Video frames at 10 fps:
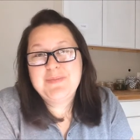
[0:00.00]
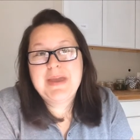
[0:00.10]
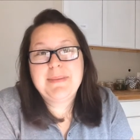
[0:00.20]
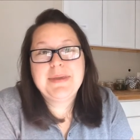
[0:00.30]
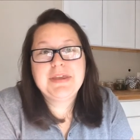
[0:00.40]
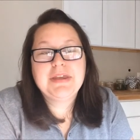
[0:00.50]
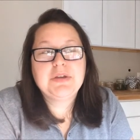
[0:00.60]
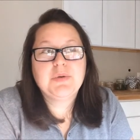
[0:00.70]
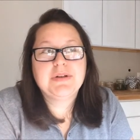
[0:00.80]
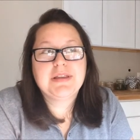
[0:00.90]
maybe
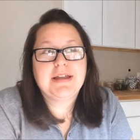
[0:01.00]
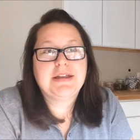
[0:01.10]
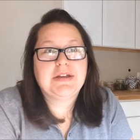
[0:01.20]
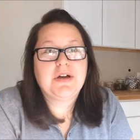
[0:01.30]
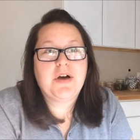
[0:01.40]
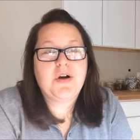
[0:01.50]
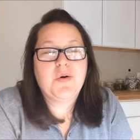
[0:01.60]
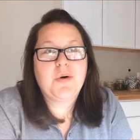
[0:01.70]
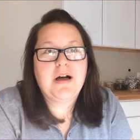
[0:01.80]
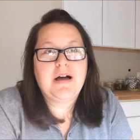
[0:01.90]
you're letting
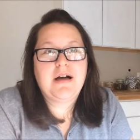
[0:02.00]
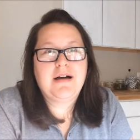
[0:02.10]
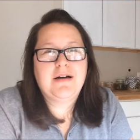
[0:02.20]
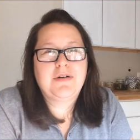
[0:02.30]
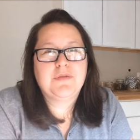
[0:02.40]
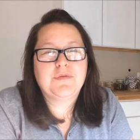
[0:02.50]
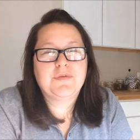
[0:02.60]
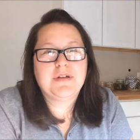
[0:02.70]
go of